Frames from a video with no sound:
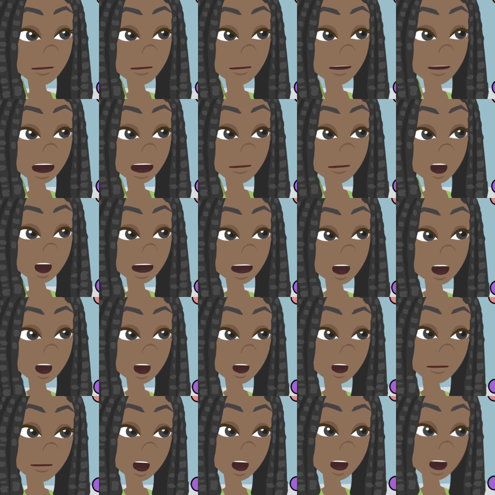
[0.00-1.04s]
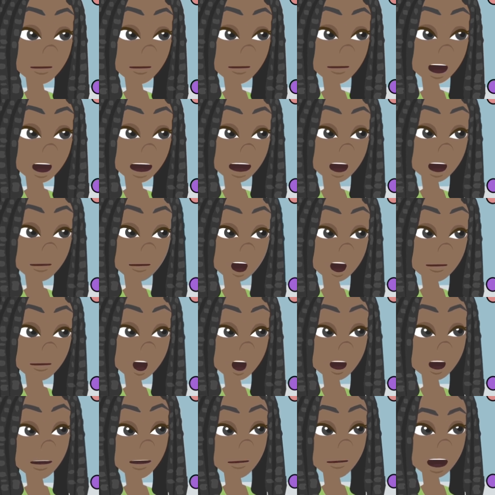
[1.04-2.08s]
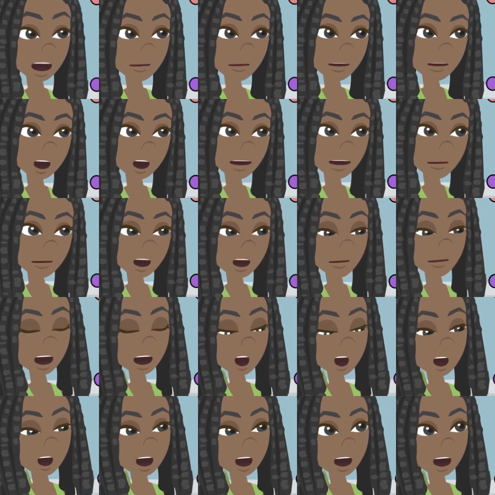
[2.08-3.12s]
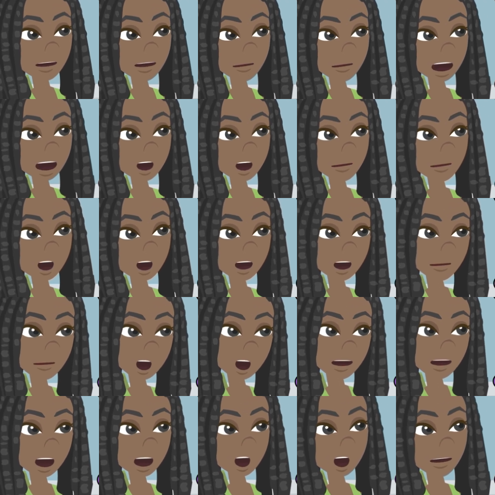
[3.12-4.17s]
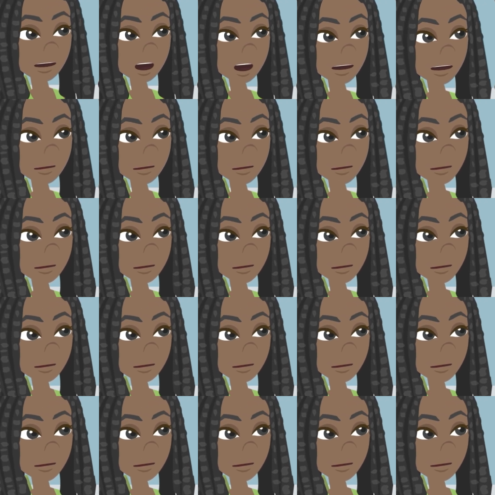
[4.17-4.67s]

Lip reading: This allows yeast to multiply quickly if they have enough nutrients available.